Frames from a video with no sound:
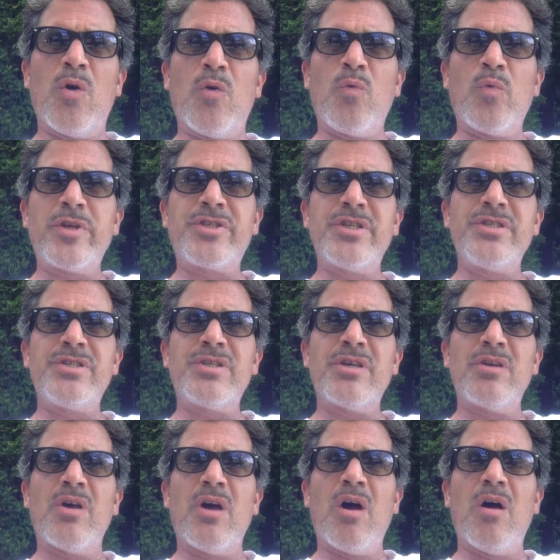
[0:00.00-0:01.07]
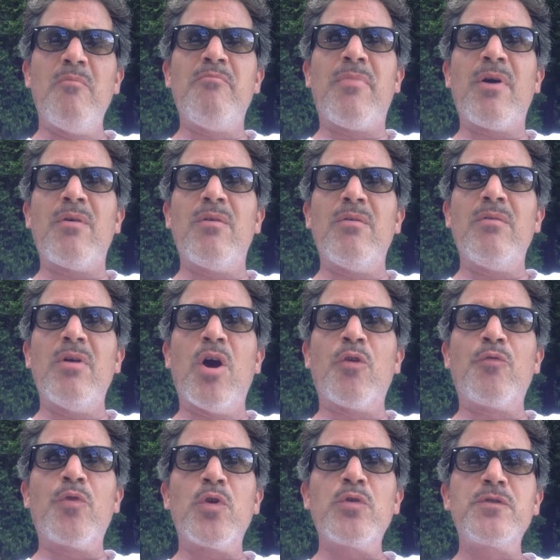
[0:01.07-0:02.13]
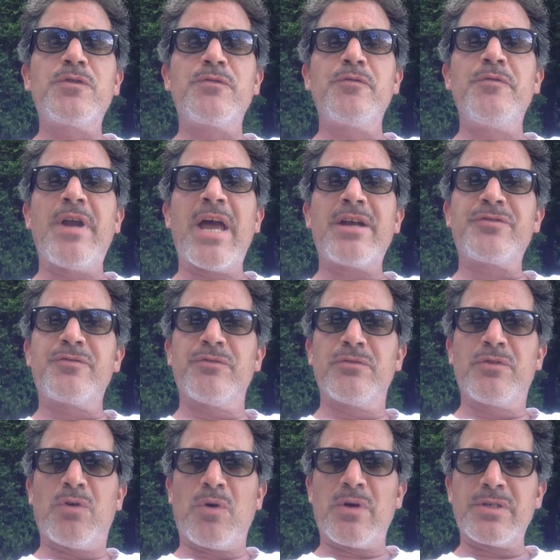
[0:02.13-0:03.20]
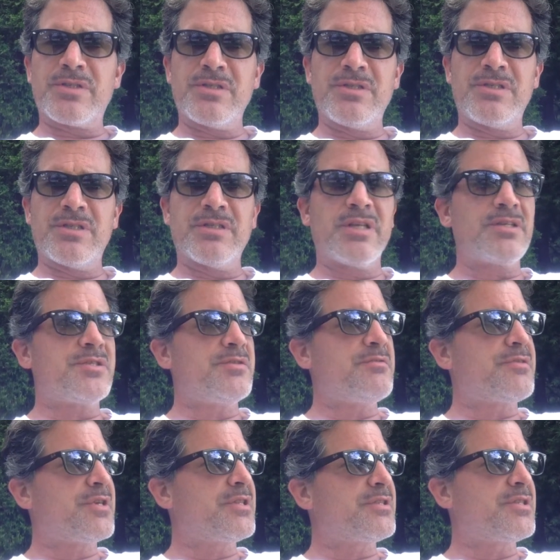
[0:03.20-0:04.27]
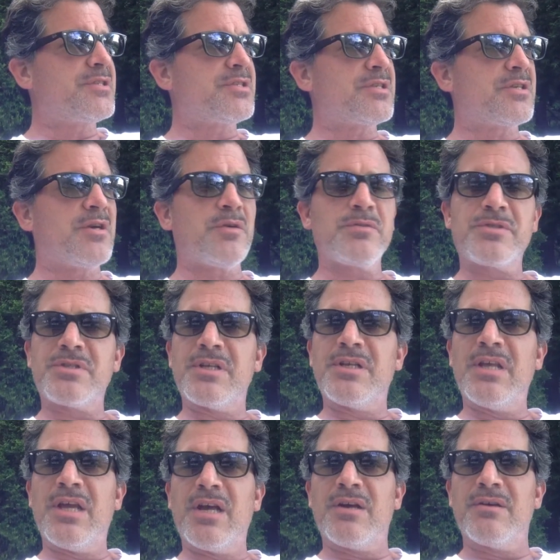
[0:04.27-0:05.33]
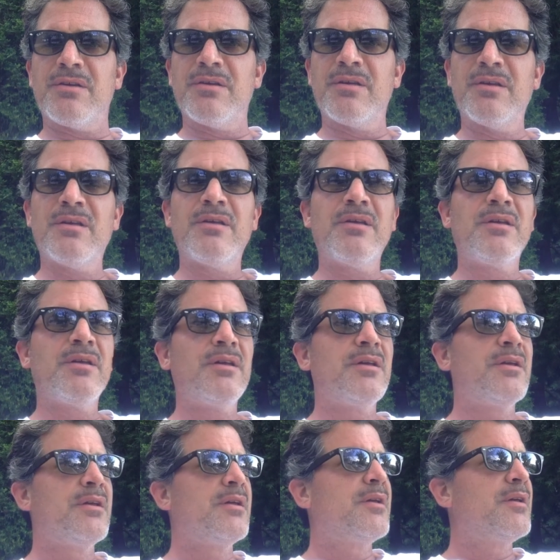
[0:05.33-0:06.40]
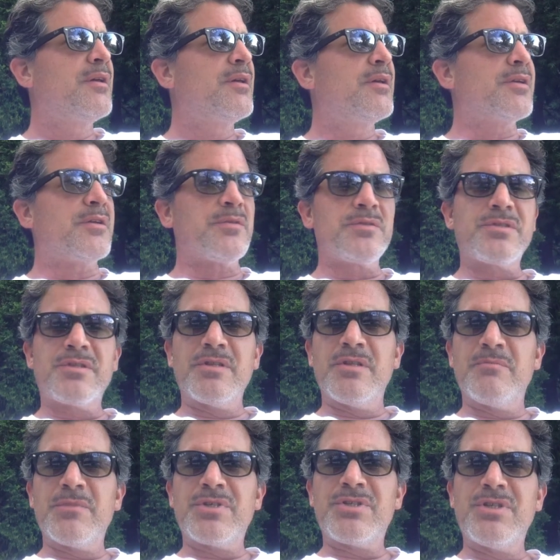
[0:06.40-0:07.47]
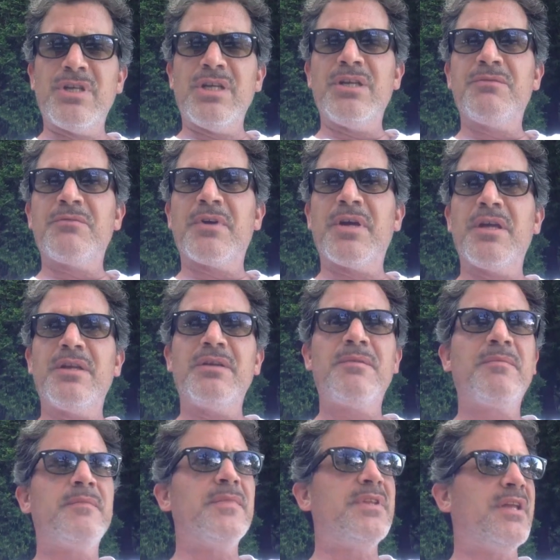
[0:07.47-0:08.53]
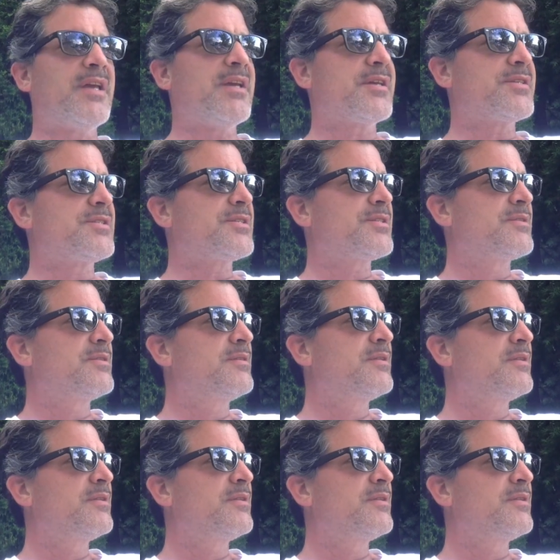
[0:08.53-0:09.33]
which arose through natural causes, unless you think there's a ghost in there. Ghost in the machine, right? Deus